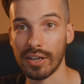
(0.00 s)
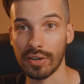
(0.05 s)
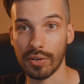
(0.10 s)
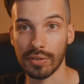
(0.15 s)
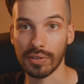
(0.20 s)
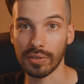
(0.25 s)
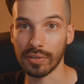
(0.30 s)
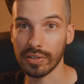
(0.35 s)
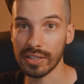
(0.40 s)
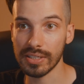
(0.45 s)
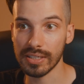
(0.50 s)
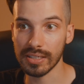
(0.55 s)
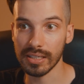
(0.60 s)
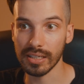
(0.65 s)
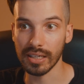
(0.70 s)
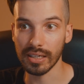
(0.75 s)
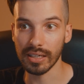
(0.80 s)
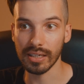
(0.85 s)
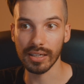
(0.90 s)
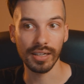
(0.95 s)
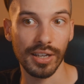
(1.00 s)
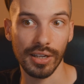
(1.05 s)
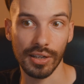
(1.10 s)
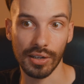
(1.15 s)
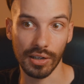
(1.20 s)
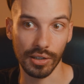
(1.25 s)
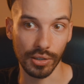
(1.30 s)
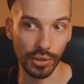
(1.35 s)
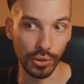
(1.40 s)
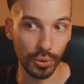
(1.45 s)
and on the listing and
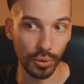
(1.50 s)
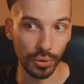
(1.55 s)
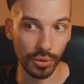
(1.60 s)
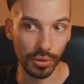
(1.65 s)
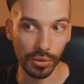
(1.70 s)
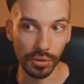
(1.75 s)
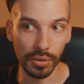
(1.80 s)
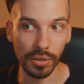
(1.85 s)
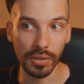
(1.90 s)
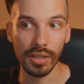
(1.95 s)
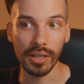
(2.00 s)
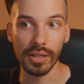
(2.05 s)
on Google